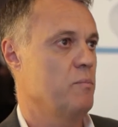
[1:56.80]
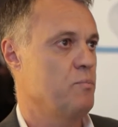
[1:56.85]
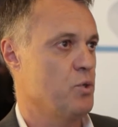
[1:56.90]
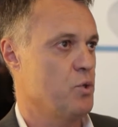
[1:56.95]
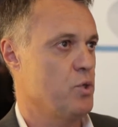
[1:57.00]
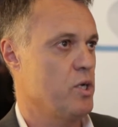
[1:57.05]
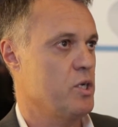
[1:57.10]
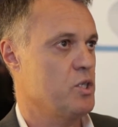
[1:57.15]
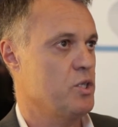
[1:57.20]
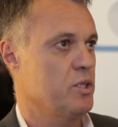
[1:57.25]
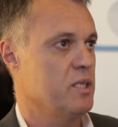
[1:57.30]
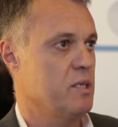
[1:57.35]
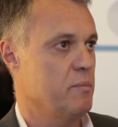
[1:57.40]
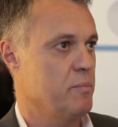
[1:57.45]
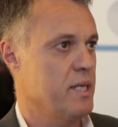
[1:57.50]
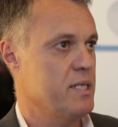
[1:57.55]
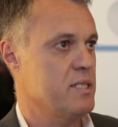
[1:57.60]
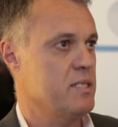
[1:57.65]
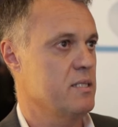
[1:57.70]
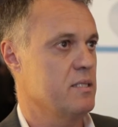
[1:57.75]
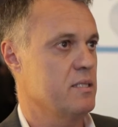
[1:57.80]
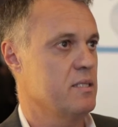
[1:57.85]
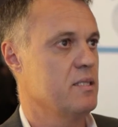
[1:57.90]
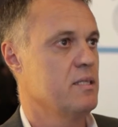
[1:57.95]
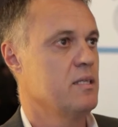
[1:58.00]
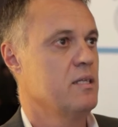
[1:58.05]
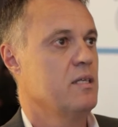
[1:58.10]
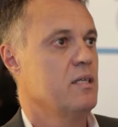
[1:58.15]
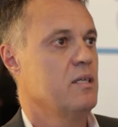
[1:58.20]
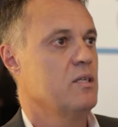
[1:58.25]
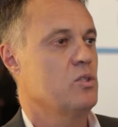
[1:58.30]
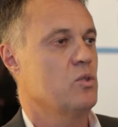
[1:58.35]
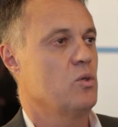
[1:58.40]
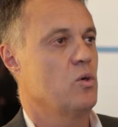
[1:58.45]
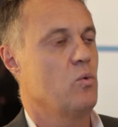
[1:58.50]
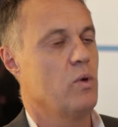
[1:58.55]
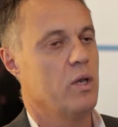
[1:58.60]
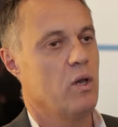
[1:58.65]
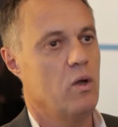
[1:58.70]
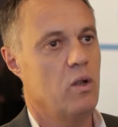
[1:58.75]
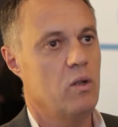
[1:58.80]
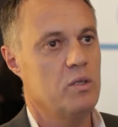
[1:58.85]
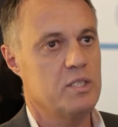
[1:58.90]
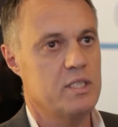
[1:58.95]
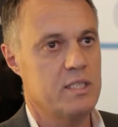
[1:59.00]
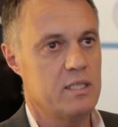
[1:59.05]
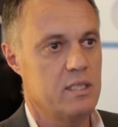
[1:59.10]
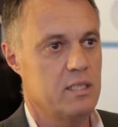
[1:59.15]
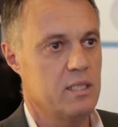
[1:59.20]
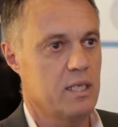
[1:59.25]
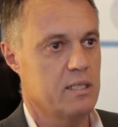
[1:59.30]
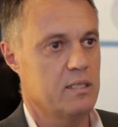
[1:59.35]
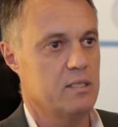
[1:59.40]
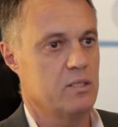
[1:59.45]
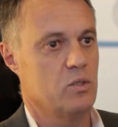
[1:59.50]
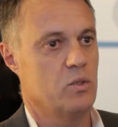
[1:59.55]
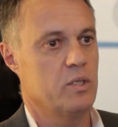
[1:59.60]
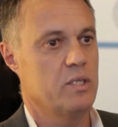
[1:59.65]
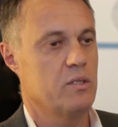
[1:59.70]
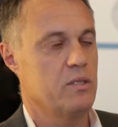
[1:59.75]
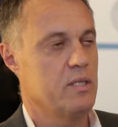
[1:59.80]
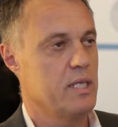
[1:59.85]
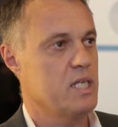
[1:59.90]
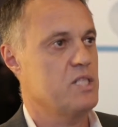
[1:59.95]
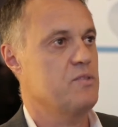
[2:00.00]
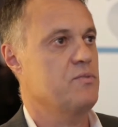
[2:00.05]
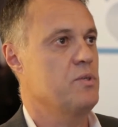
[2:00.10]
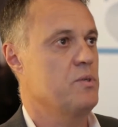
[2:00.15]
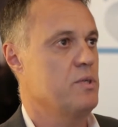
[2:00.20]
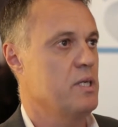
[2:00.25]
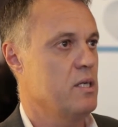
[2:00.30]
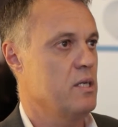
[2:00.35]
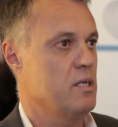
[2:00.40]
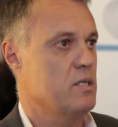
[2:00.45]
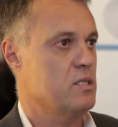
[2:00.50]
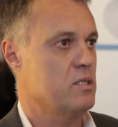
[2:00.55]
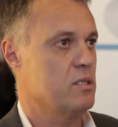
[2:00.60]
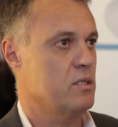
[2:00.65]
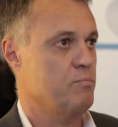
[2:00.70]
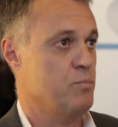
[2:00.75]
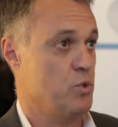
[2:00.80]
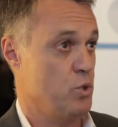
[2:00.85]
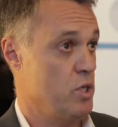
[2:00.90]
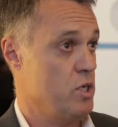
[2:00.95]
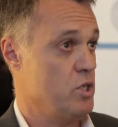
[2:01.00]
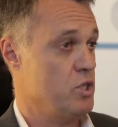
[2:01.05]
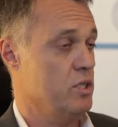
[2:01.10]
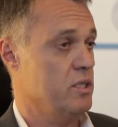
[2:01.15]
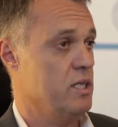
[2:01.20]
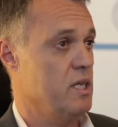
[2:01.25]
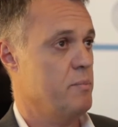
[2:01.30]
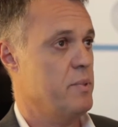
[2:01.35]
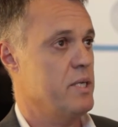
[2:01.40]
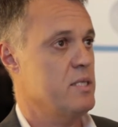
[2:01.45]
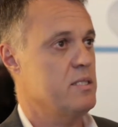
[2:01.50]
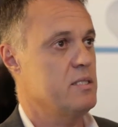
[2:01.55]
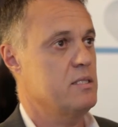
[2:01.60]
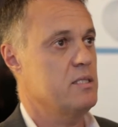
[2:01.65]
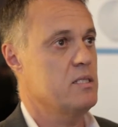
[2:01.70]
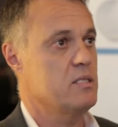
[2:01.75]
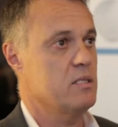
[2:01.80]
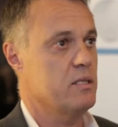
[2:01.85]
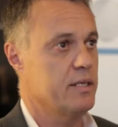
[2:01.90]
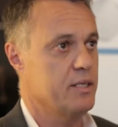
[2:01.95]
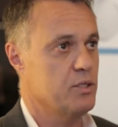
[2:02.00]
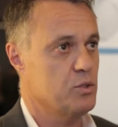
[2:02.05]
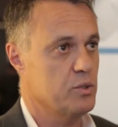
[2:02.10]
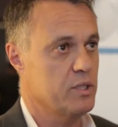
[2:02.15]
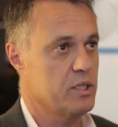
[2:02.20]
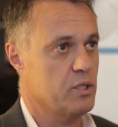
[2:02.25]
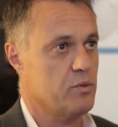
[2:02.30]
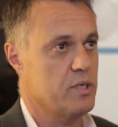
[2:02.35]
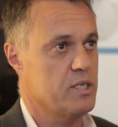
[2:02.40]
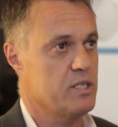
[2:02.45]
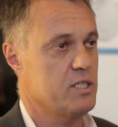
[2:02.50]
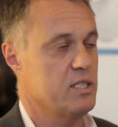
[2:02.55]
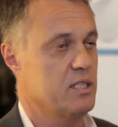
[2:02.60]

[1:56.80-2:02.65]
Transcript: production capacity. So we all see that in the next few years the production capacity is going to increase